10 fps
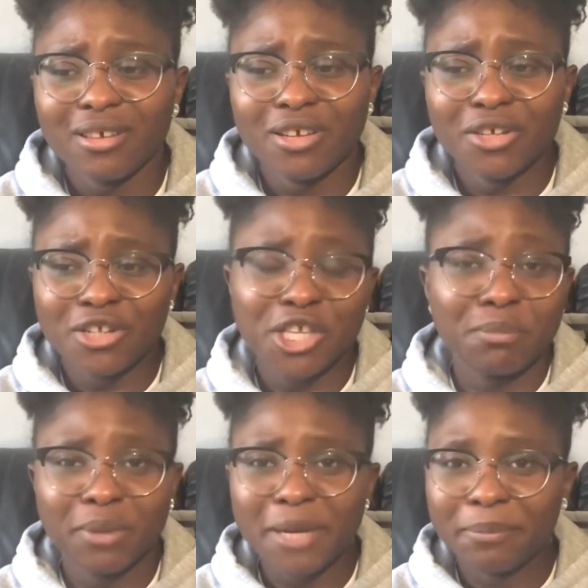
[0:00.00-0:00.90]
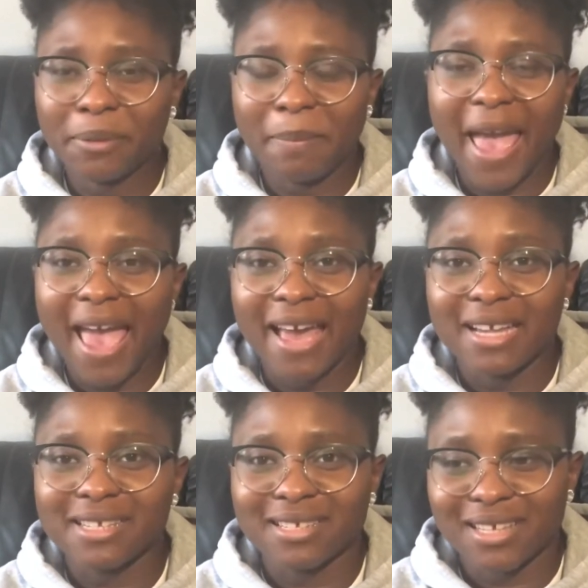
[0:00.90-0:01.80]
you know, to be
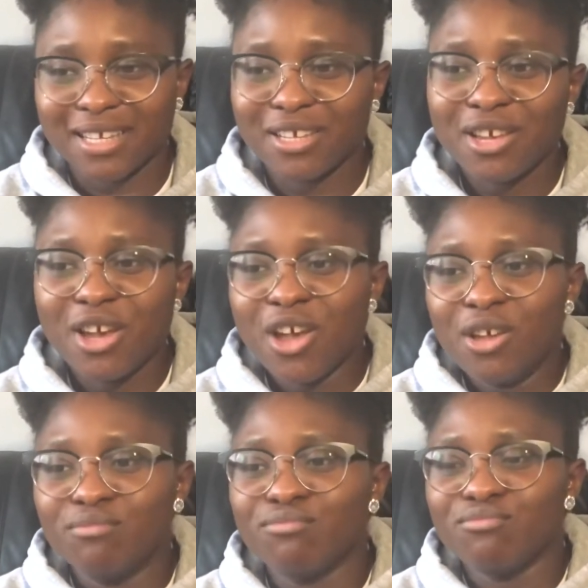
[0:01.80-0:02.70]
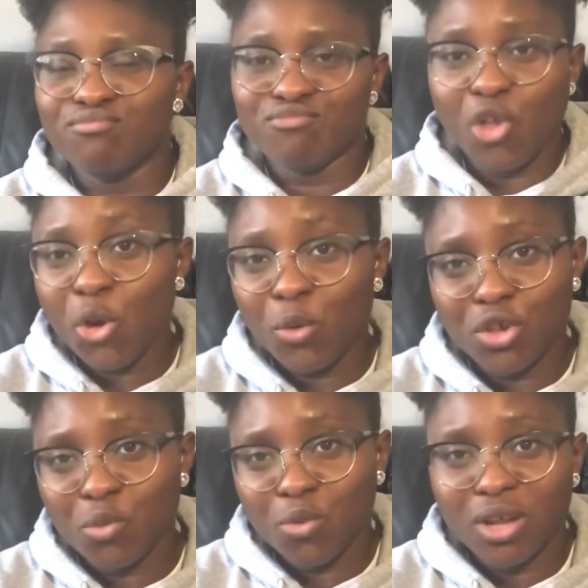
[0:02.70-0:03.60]
prepared, like, know what
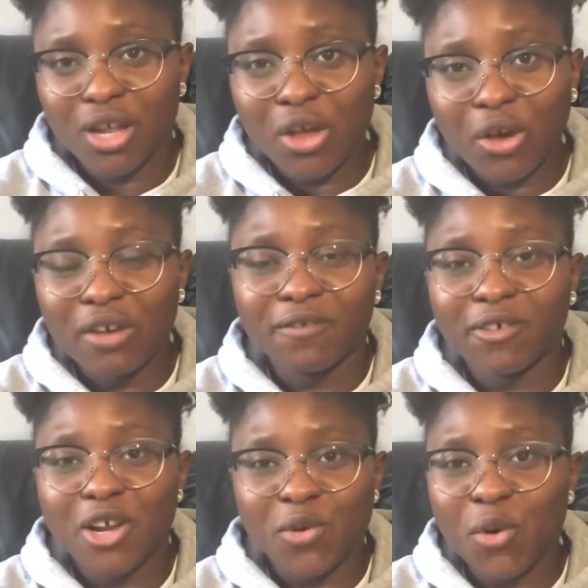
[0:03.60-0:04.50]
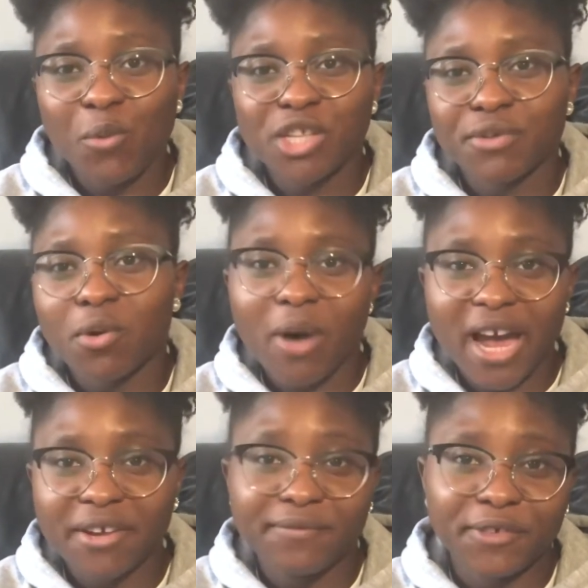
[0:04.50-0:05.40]
you want and go for it. Know what's
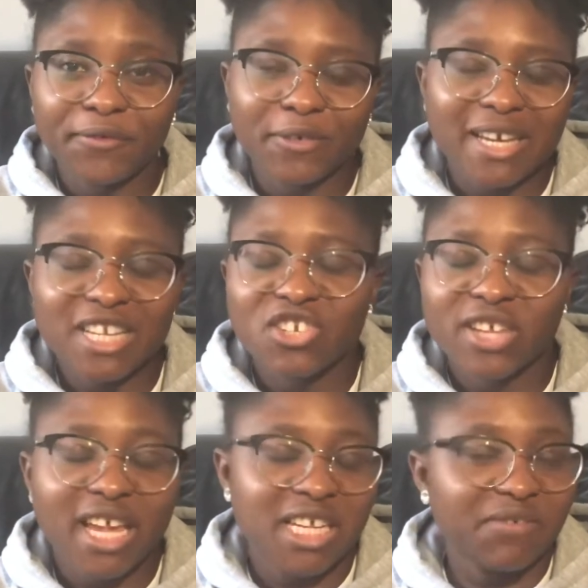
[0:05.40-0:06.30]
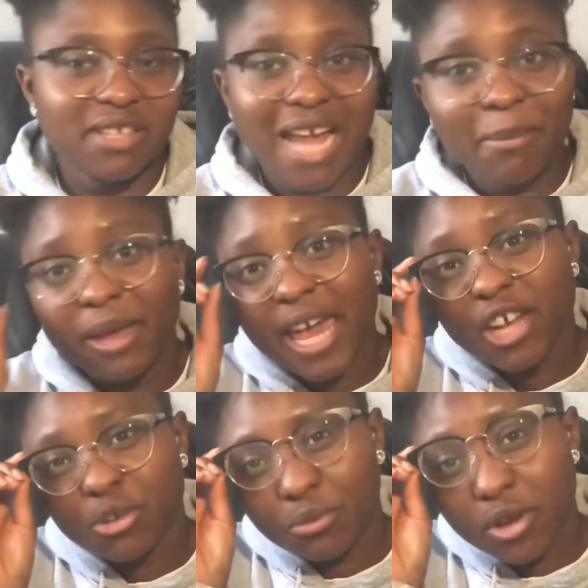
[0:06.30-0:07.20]
required of you for each stage. It was an
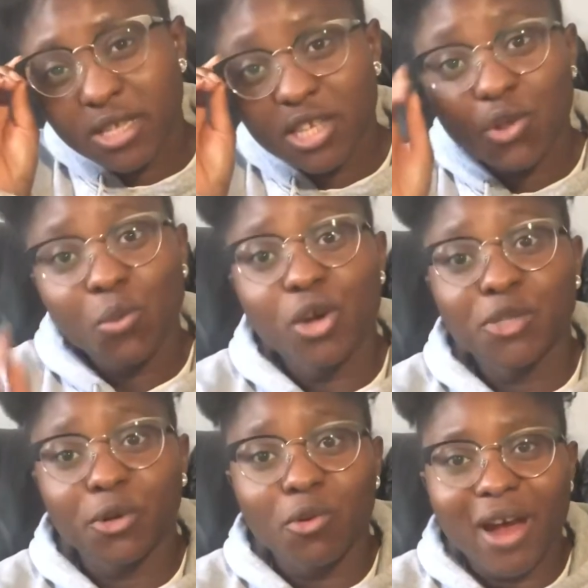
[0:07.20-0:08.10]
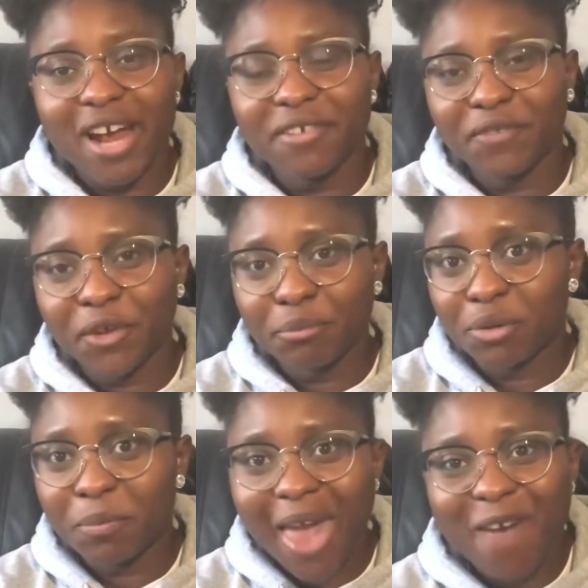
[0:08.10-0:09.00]
application process. Know what's required of you.
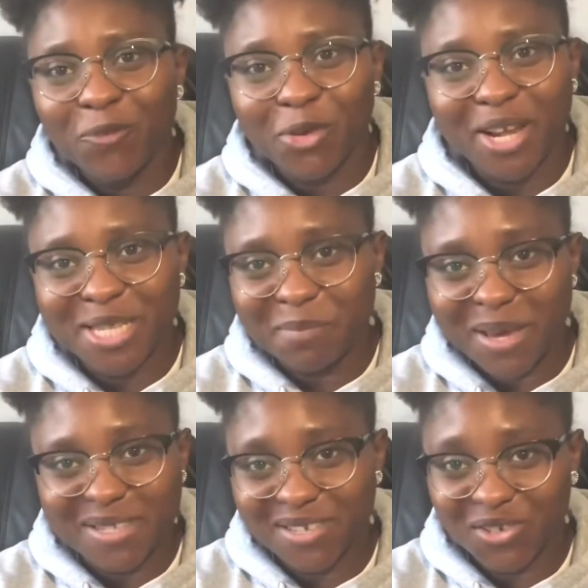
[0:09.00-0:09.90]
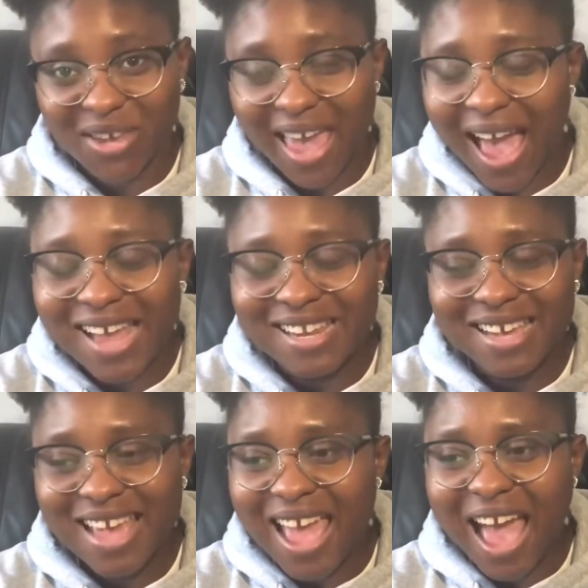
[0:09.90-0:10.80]
Prepare for it as best as you can
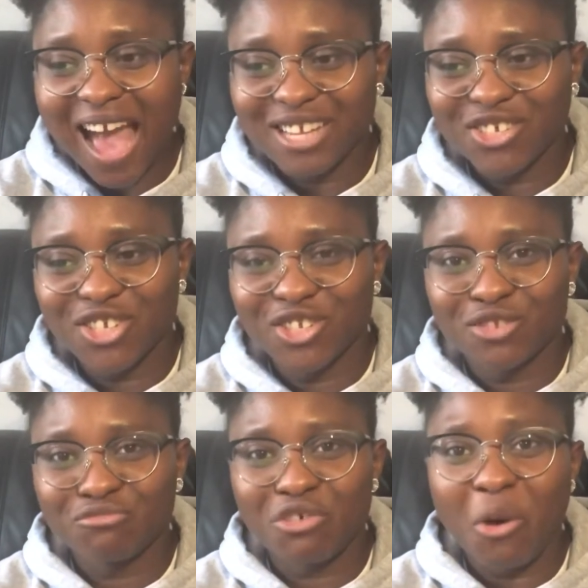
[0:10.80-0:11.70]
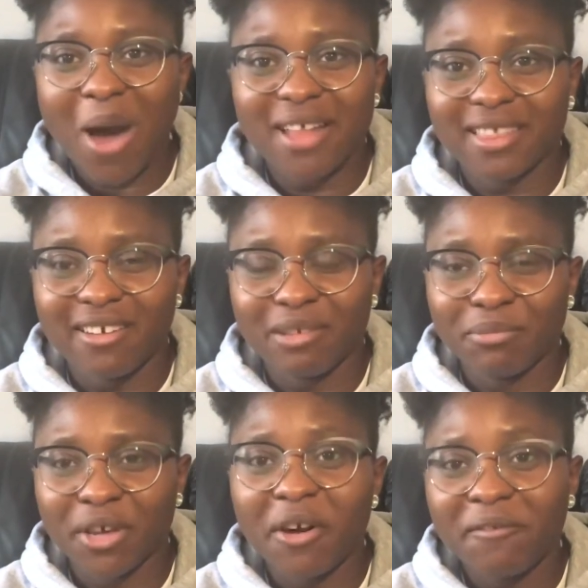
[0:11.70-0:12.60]
and just go out there and
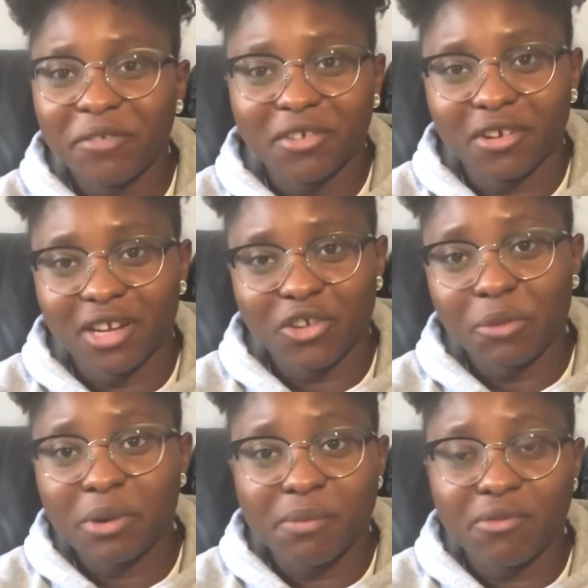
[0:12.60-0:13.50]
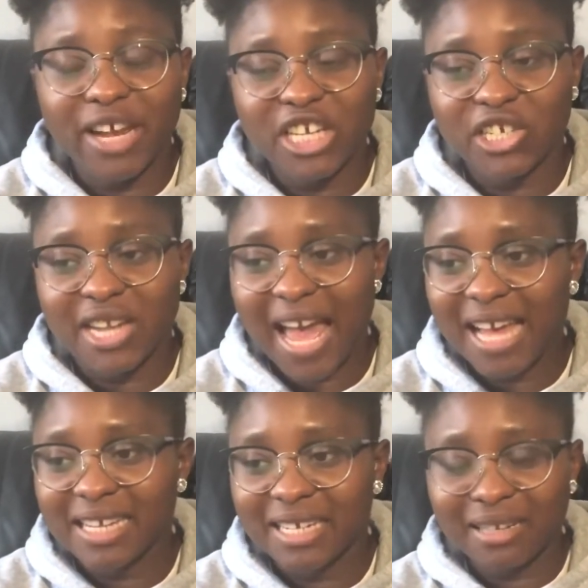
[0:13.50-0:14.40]
be confident in your preparation
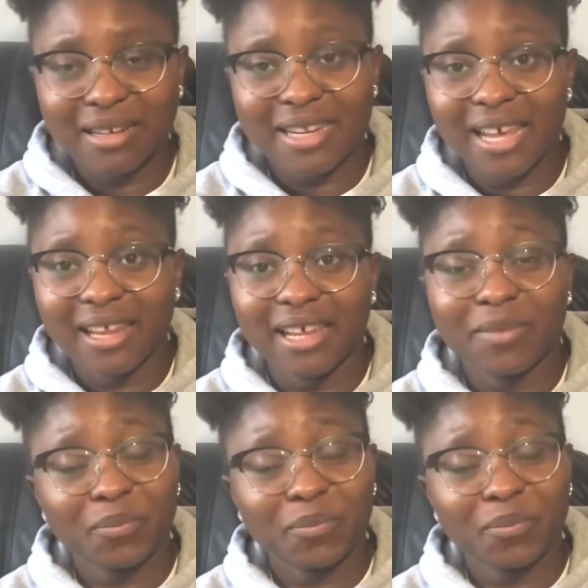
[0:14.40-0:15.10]
and nail it.